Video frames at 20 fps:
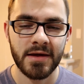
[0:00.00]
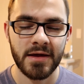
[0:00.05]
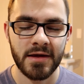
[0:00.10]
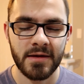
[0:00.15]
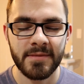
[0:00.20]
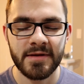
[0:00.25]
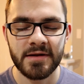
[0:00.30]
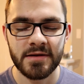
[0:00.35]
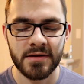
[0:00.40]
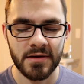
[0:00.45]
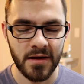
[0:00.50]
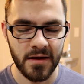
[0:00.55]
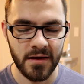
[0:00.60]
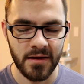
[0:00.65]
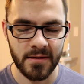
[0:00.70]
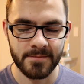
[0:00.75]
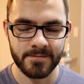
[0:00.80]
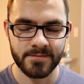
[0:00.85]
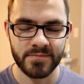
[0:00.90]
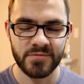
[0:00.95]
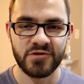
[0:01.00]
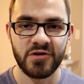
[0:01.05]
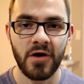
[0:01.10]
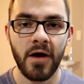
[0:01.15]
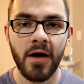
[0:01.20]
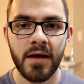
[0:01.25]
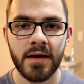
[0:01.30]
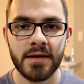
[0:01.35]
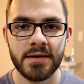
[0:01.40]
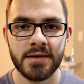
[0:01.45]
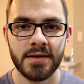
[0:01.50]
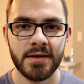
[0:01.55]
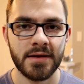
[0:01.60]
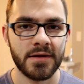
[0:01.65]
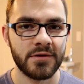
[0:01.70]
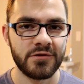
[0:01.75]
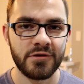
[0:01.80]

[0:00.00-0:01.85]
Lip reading: and John